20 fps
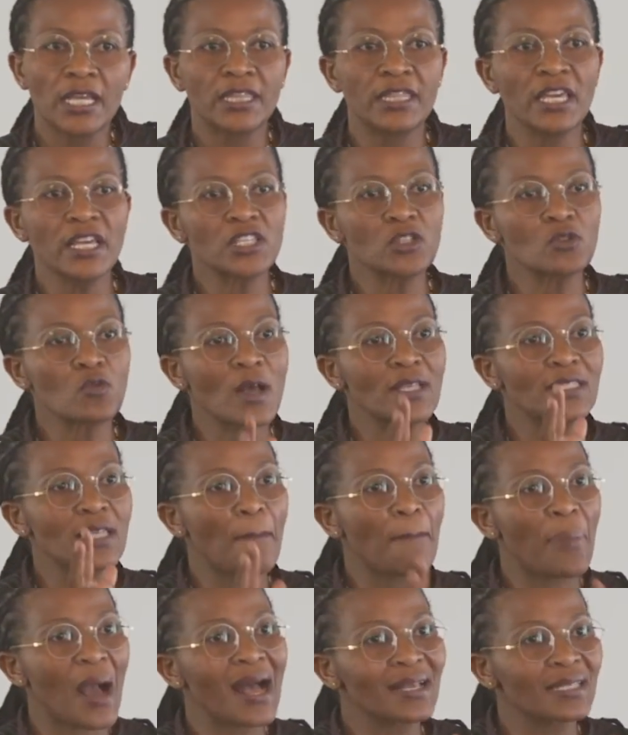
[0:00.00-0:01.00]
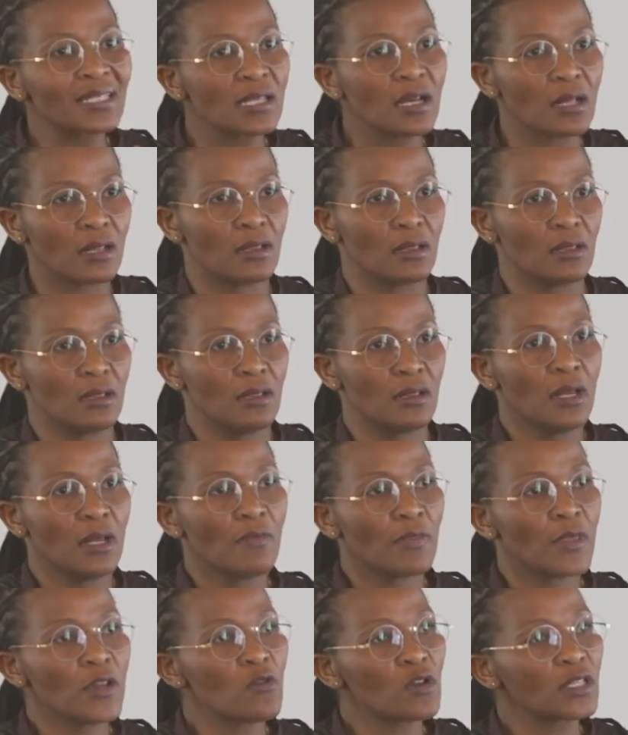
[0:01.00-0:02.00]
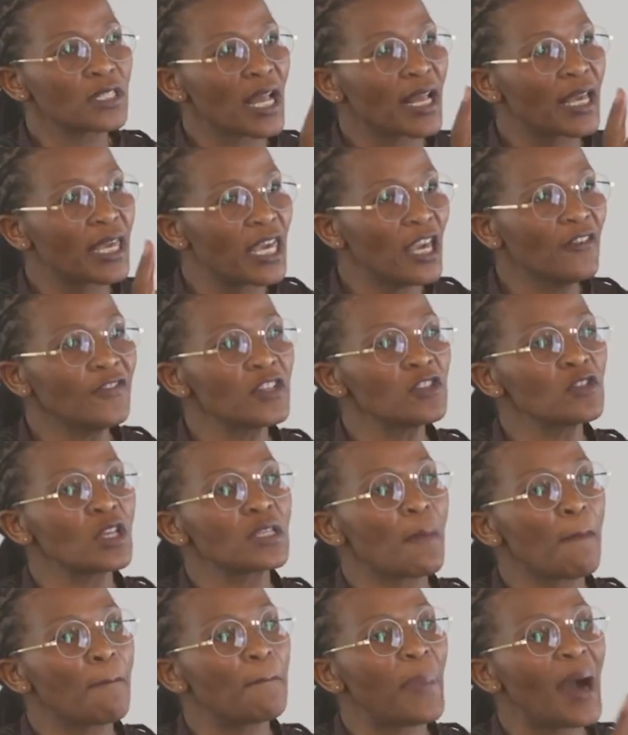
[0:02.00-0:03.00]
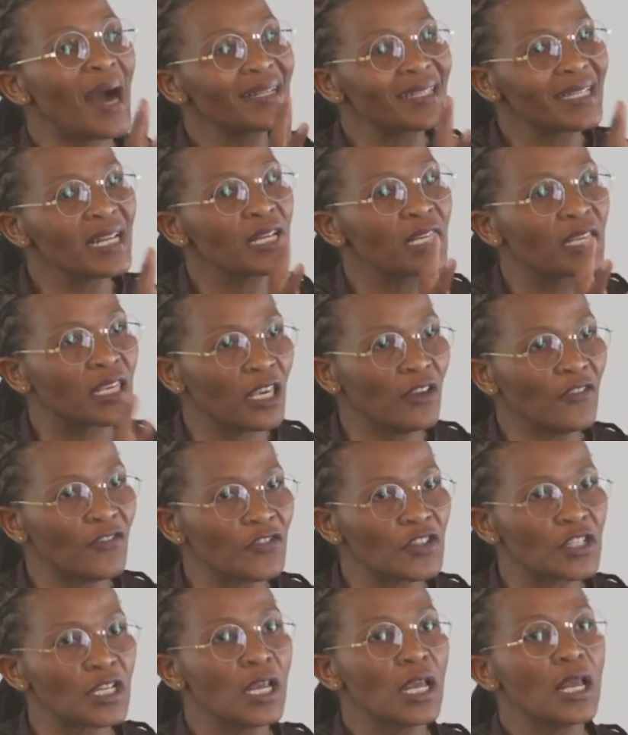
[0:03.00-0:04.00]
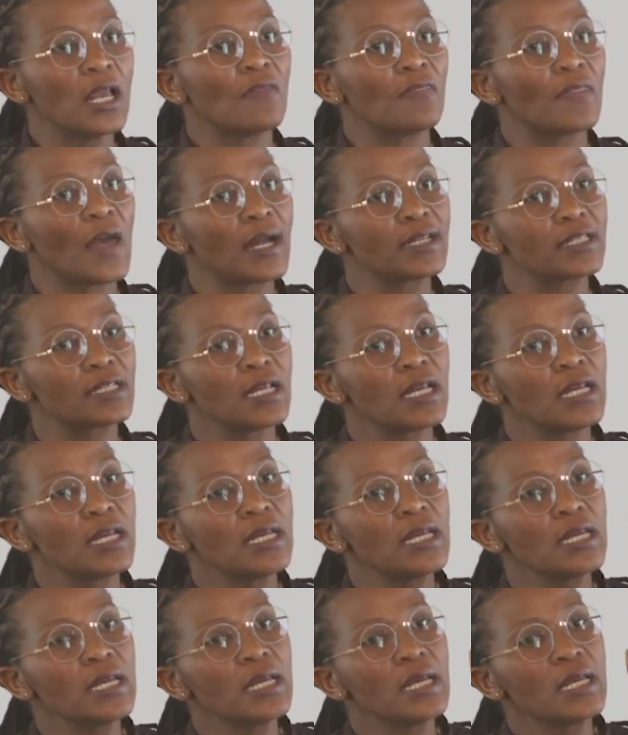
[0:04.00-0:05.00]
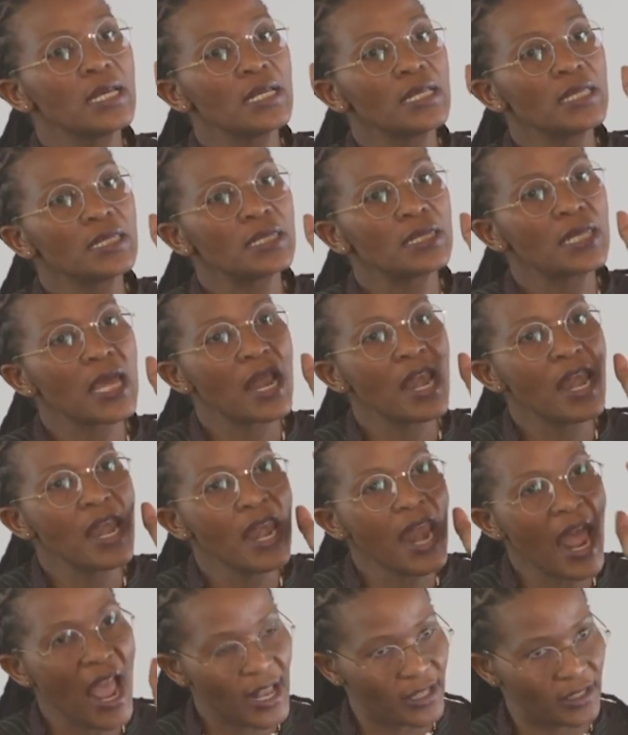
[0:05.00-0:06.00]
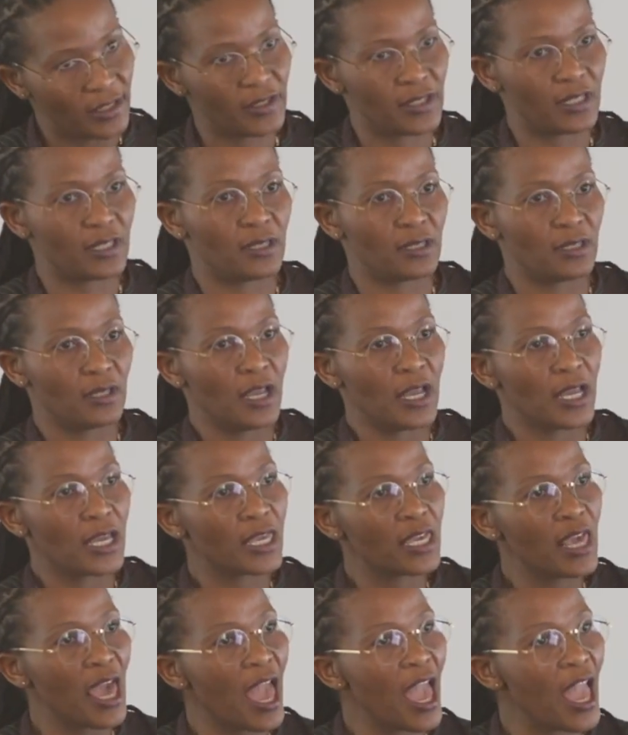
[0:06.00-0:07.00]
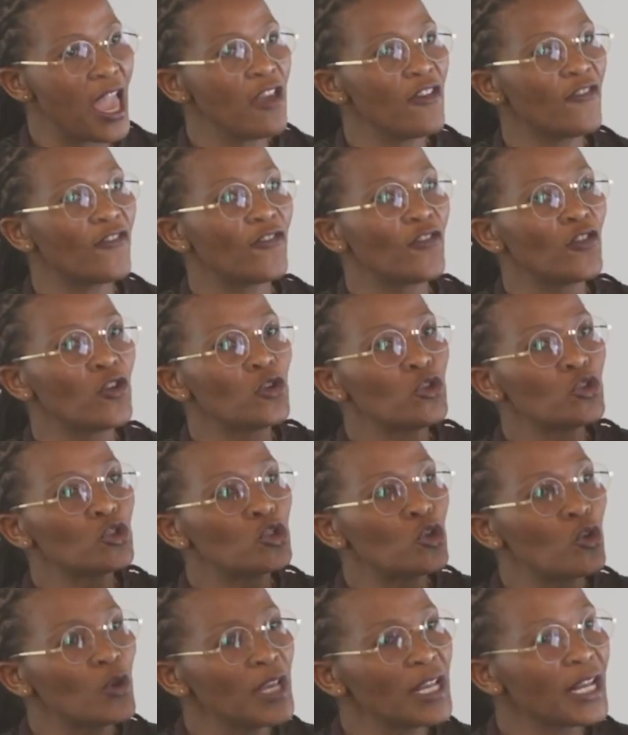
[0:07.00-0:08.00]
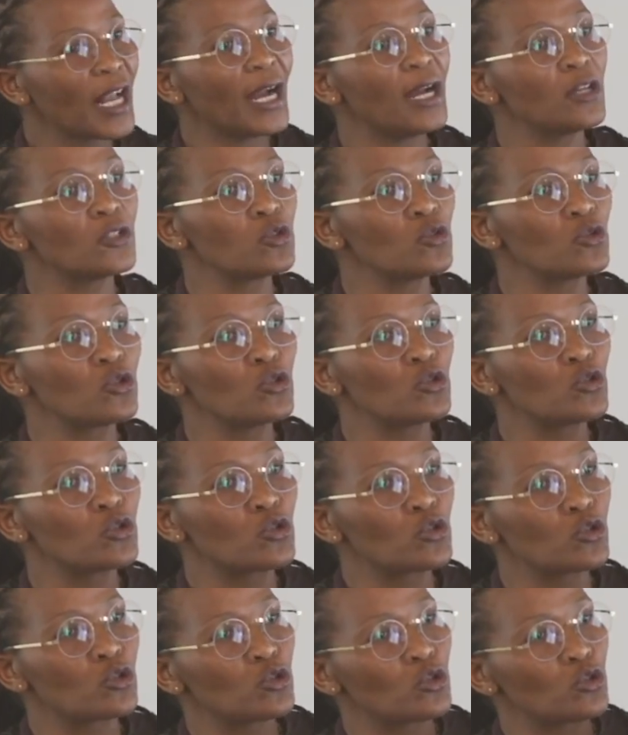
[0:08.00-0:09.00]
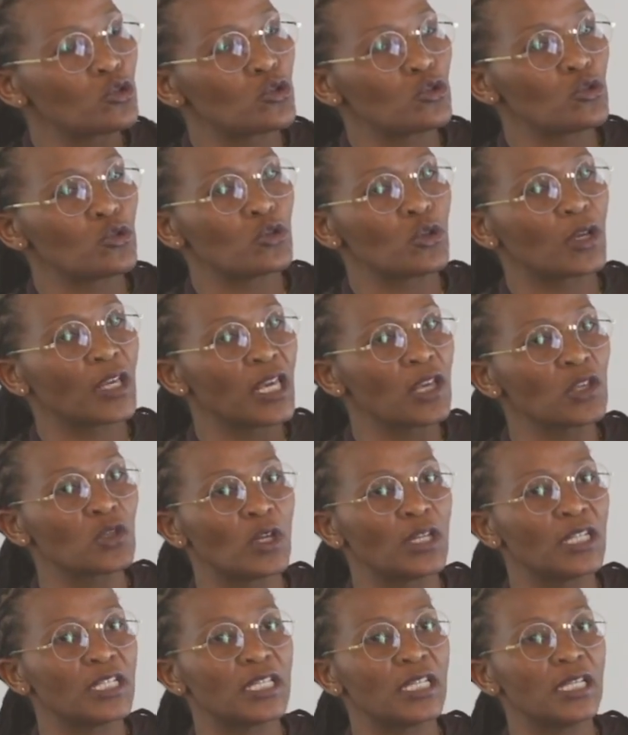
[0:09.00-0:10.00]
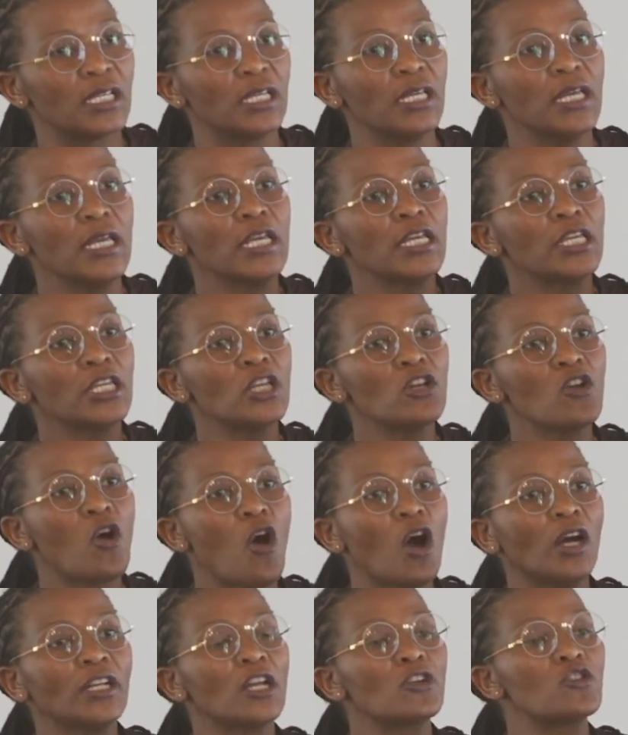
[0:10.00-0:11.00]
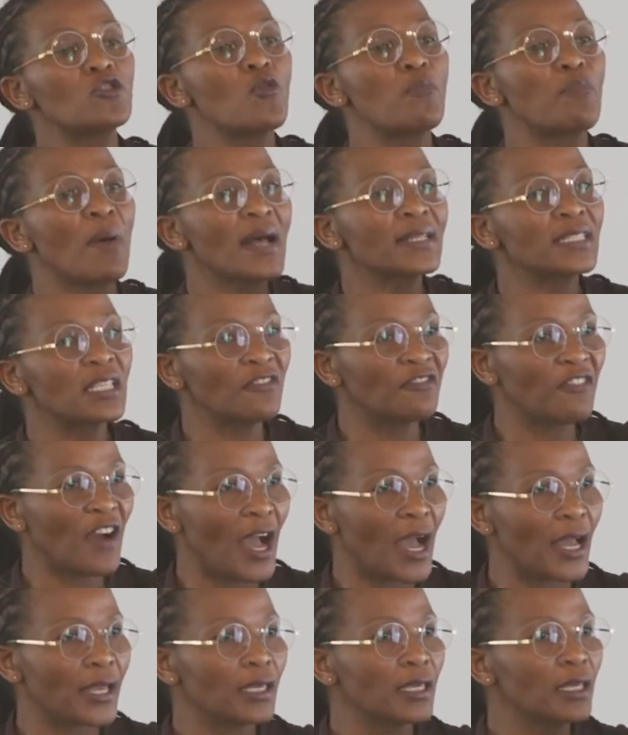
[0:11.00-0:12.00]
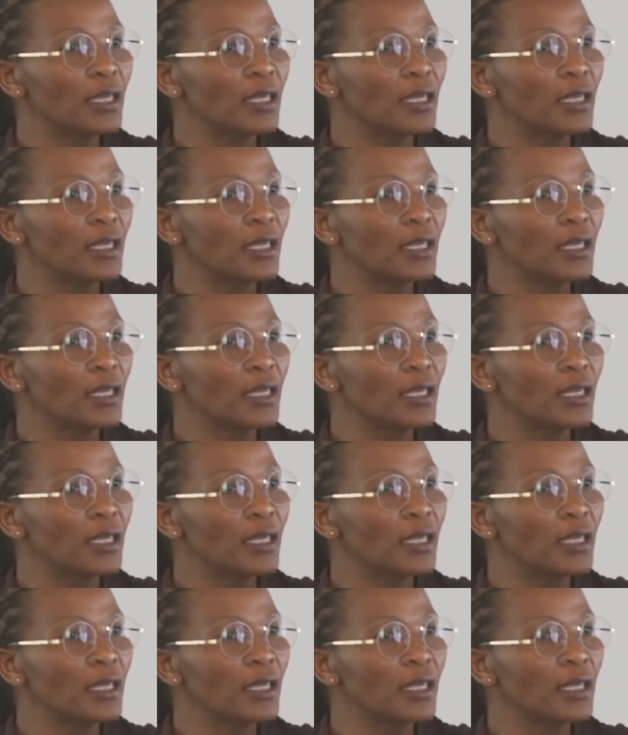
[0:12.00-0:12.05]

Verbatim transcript: This was the parcel, It was the gift, this was a parting gift that the Nats gave to, Inga, to, to, to, to, to, to, to King Zwelithini in order to pacify